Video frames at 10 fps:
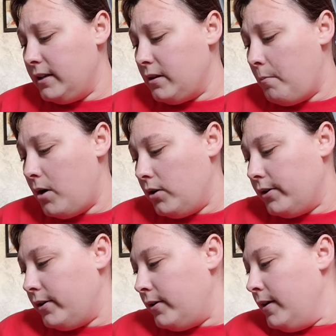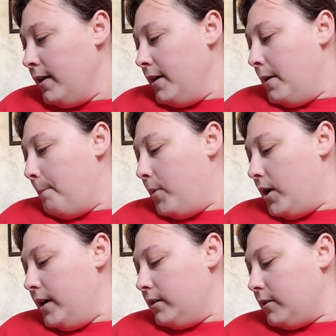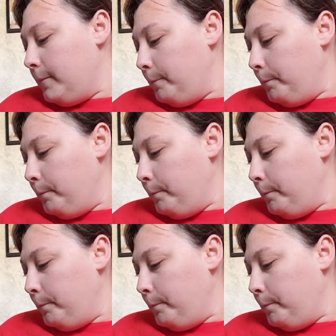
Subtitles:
is a manga, but